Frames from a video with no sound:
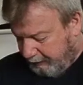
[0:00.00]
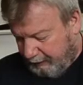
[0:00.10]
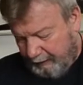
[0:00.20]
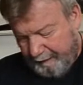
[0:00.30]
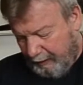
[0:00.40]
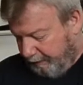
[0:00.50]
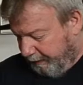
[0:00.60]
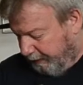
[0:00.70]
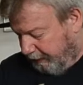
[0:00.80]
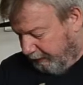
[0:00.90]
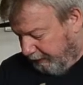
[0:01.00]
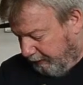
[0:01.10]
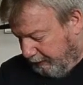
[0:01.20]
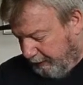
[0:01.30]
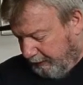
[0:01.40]
development.
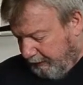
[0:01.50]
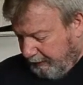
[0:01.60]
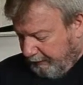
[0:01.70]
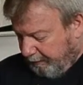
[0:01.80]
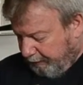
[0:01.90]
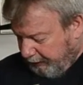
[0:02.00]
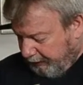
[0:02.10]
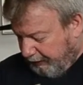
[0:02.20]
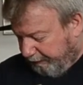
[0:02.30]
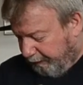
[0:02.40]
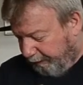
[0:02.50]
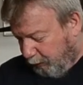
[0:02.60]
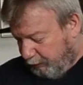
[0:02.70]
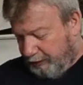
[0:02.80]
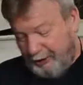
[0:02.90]
But after
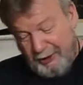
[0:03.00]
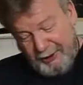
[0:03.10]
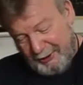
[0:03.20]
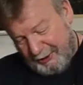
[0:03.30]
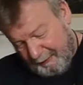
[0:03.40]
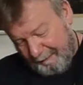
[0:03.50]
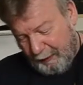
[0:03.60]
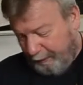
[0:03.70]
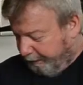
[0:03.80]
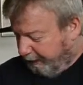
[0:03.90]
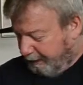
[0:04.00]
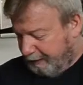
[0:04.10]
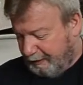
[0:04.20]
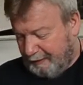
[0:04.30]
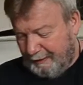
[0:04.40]
40 years of
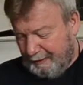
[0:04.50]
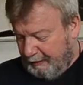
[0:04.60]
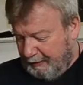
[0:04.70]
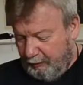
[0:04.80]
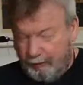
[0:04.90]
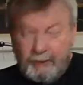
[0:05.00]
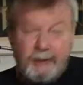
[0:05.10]
painting, you can